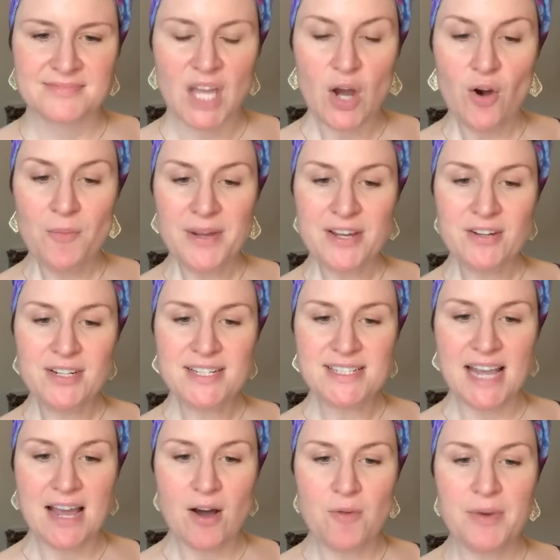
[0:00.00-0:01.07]
Oh my
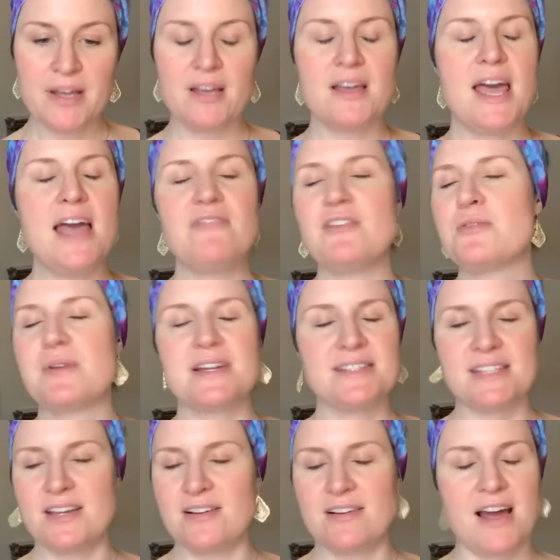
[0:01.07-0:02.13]
goodness. Everyone
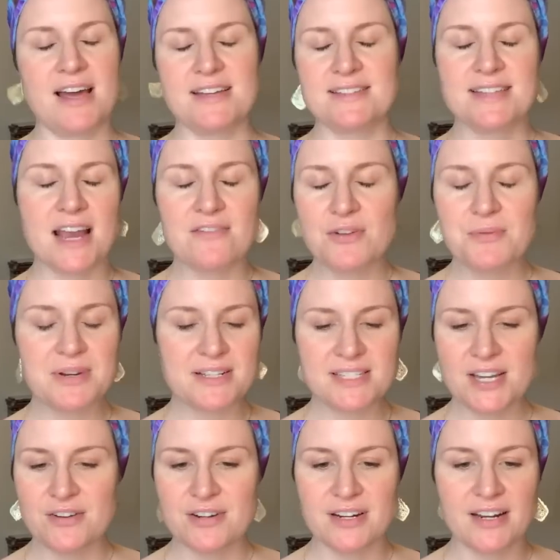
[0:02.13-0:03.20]
is here, guys. Everyone is
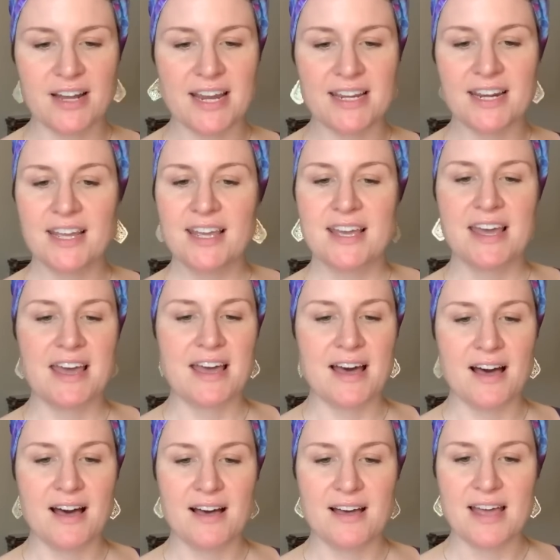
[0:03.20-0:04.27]
here tonight.
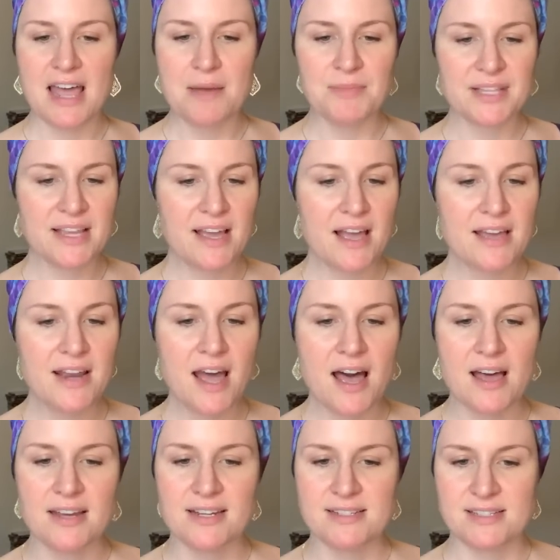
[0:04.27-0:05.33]
Emily Han
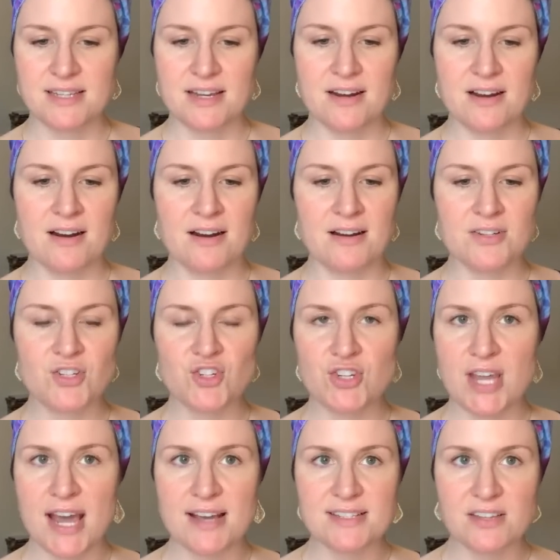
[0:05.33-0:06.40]
Han is here.
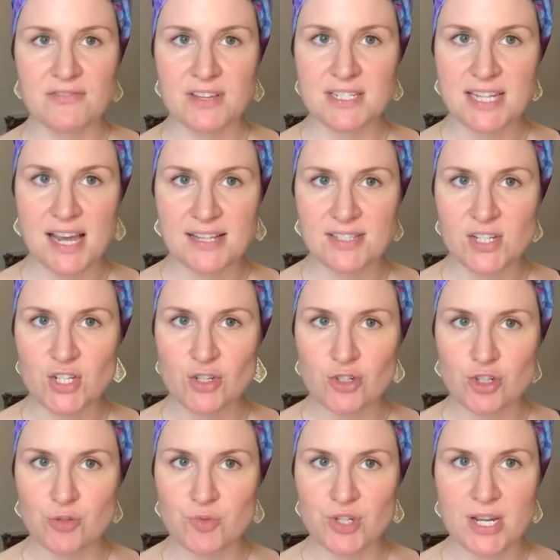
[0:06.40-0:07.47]
She has a fantastic
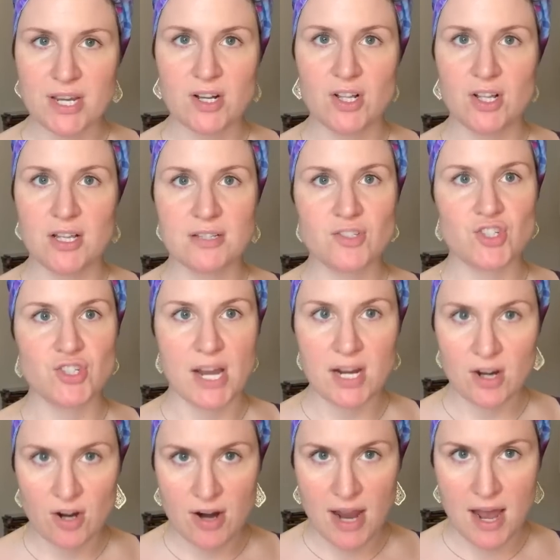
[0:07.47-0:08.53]
YouTube channel. Check
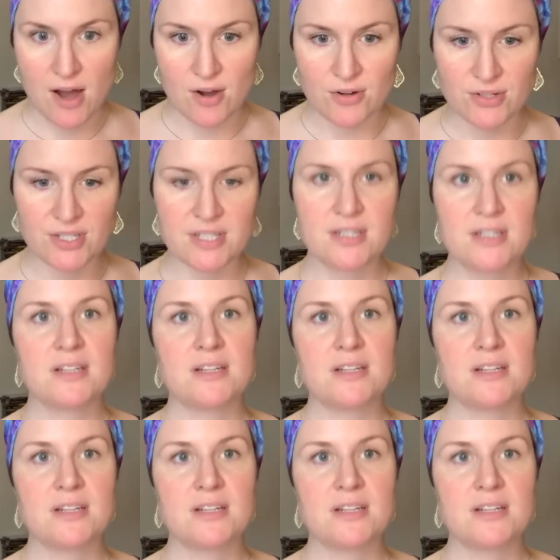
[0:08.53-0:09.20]
her out.